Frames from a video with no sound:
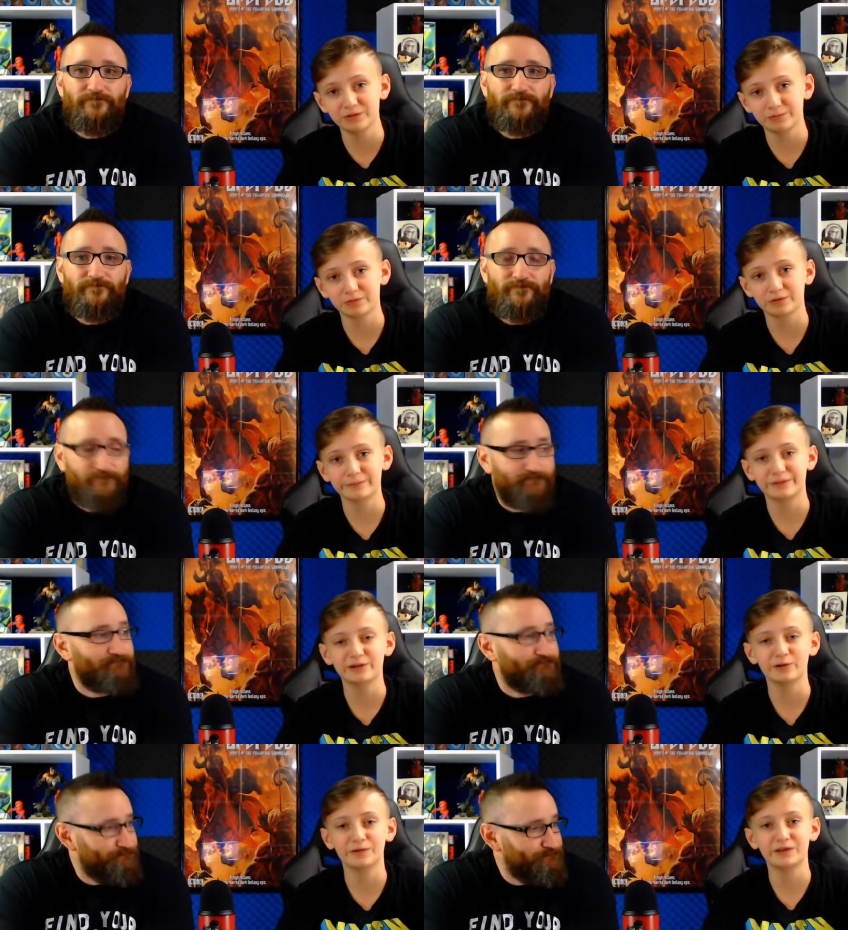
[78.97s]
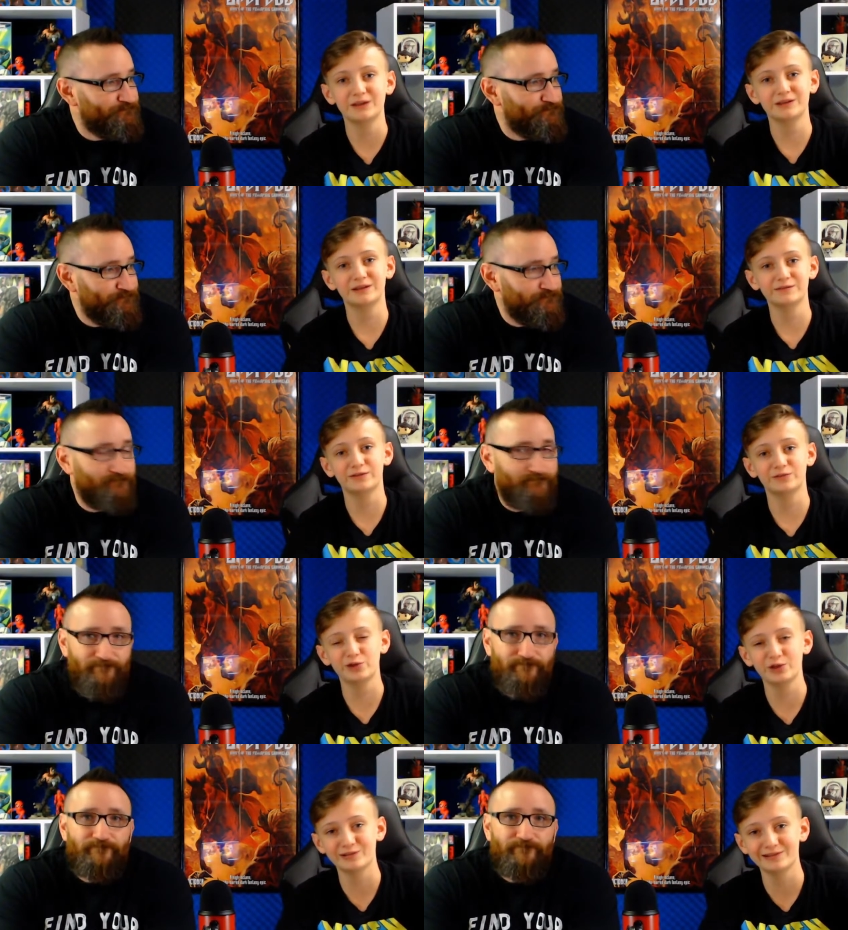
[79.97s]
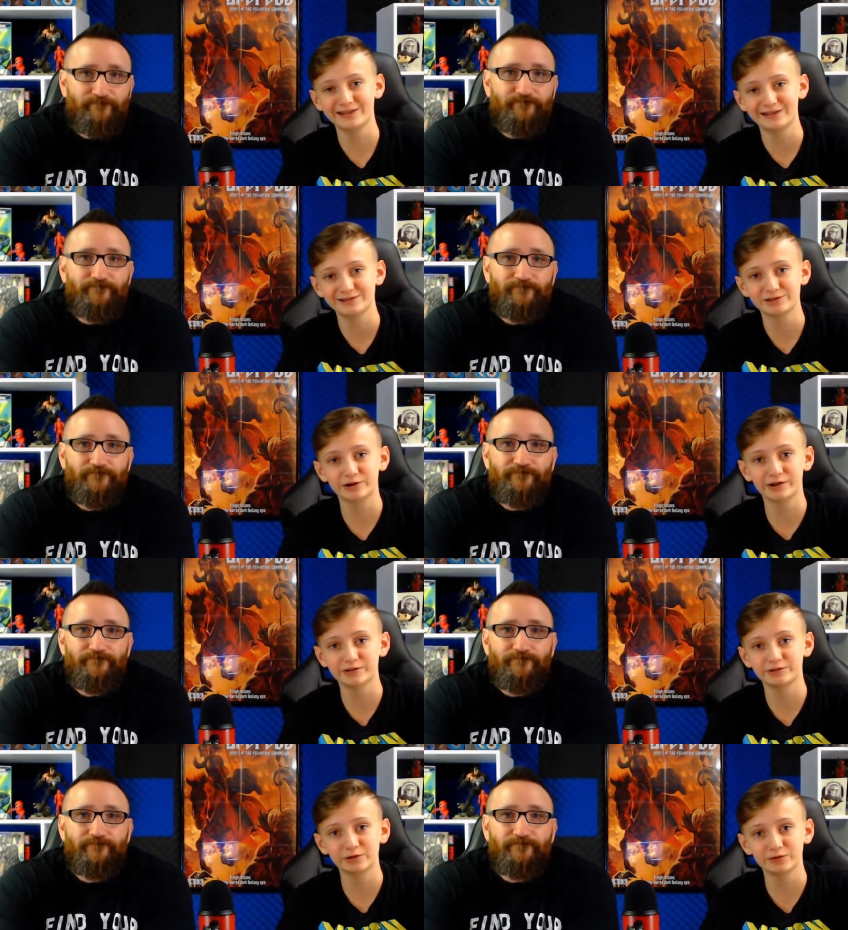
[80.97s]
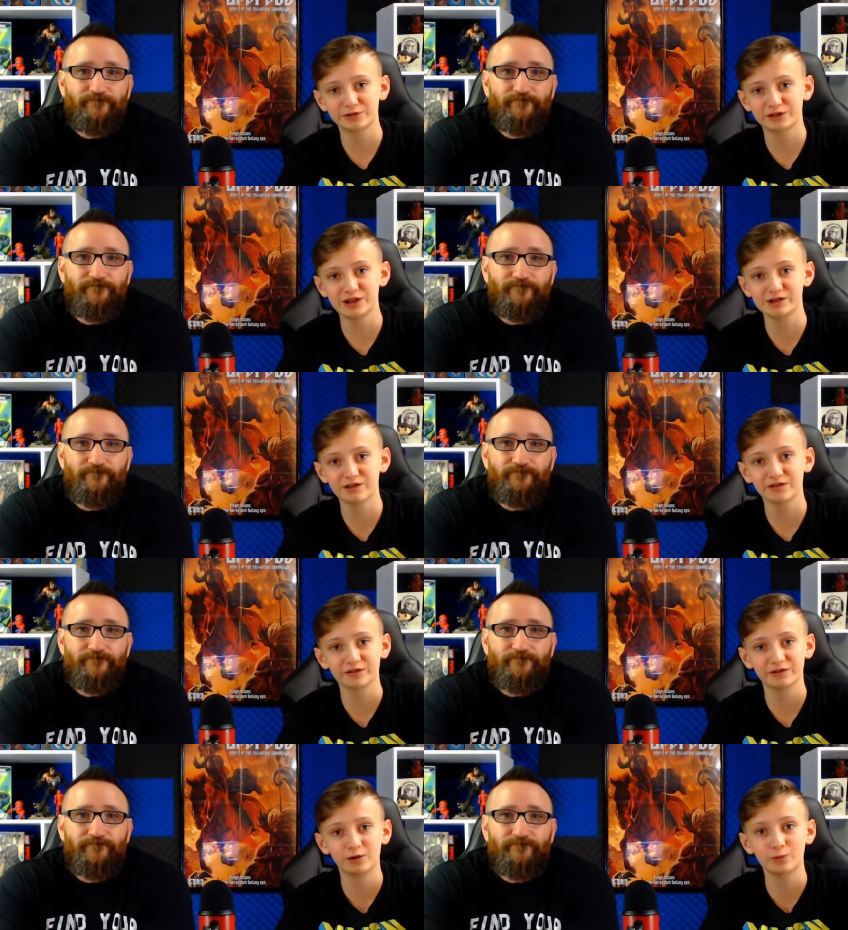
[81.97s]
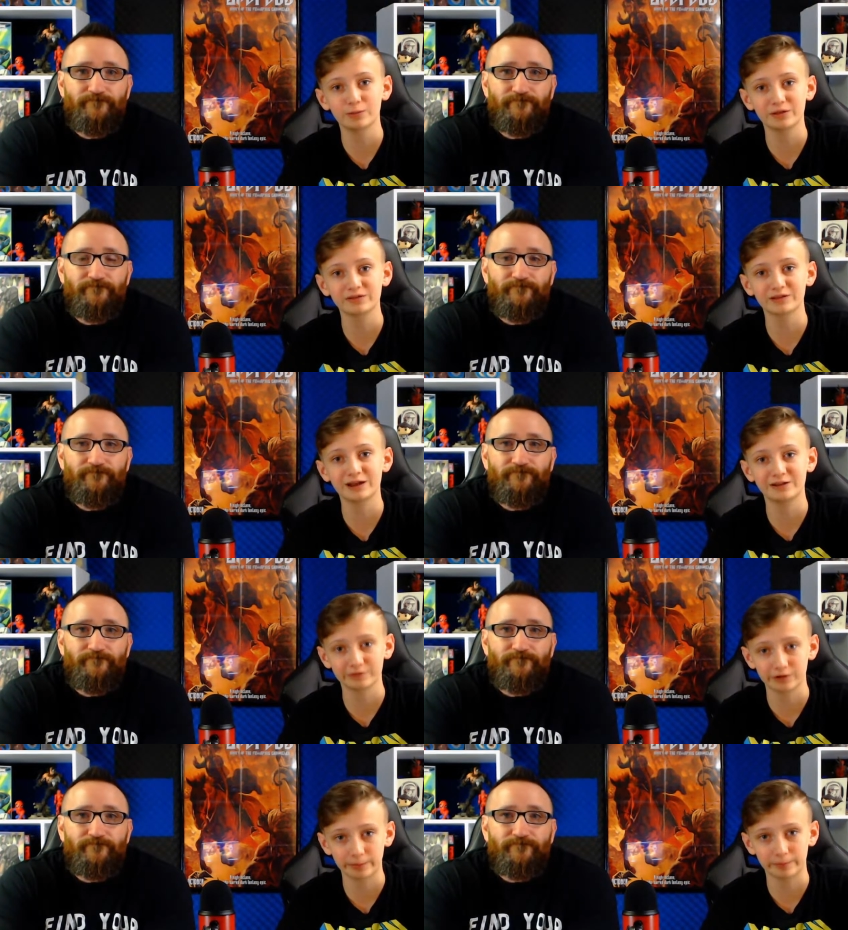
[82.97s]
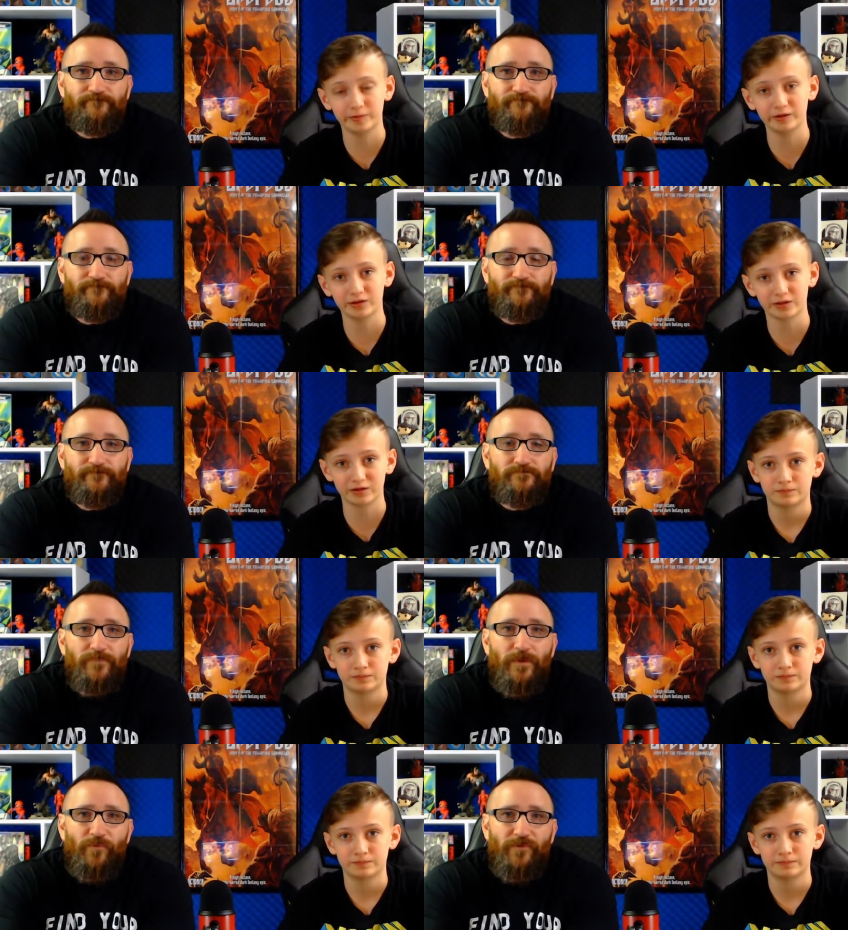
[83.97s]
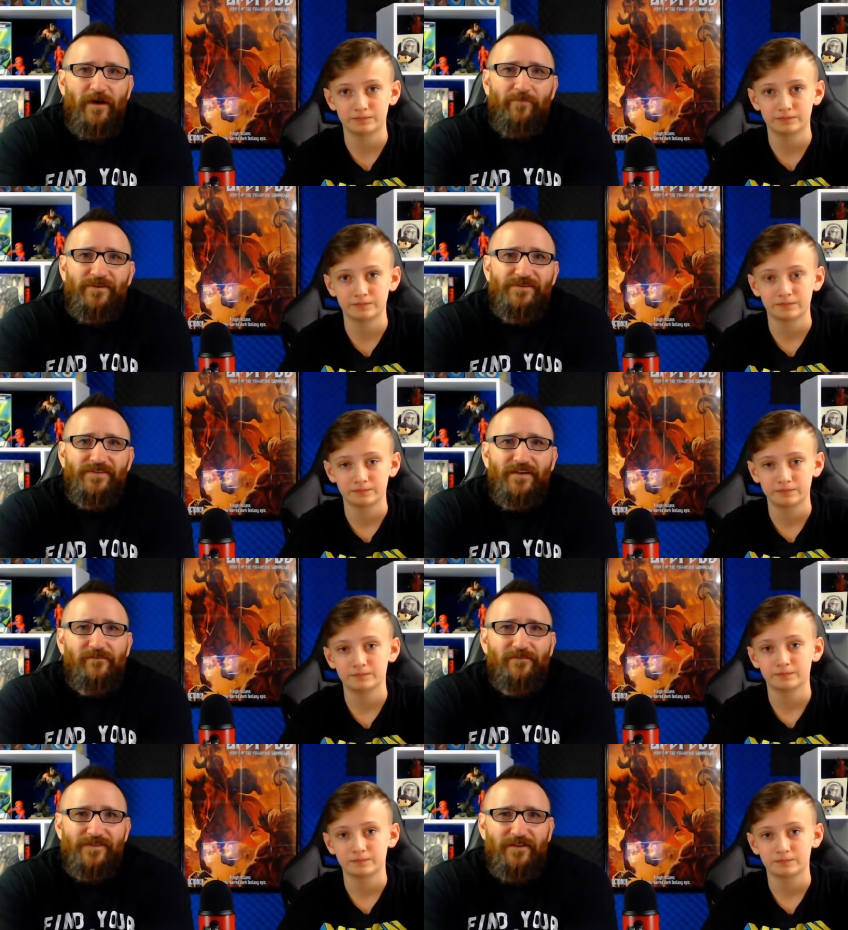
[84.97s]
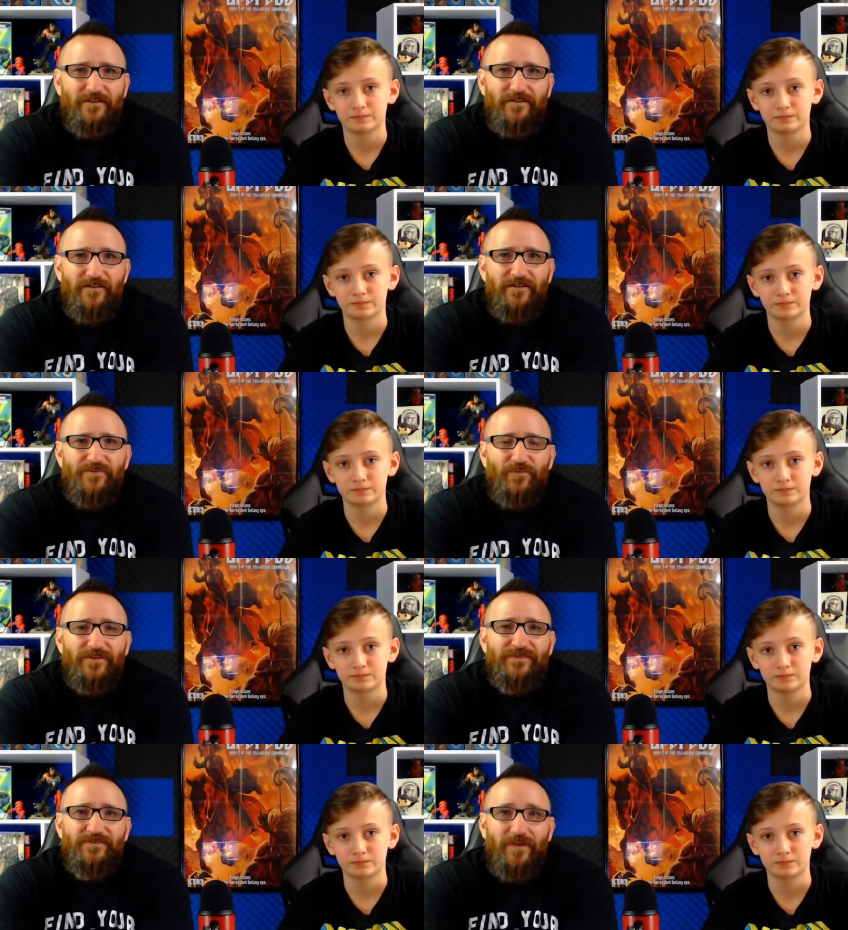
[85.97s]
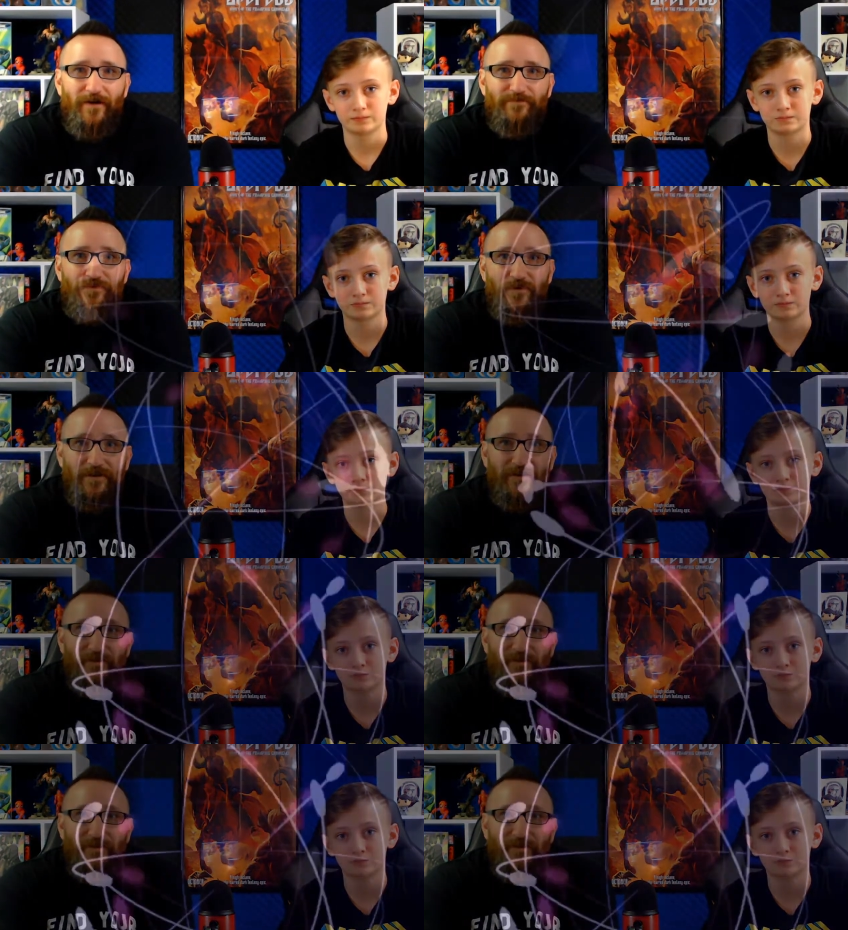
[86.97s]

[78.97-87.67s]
Speaker 1: subscribe to Hero and the Kid, give this video a like, and turn on the notifications so you don't miss any of our upcoming content.
Speaker 2: And with that being said, let's get into this week's top 20.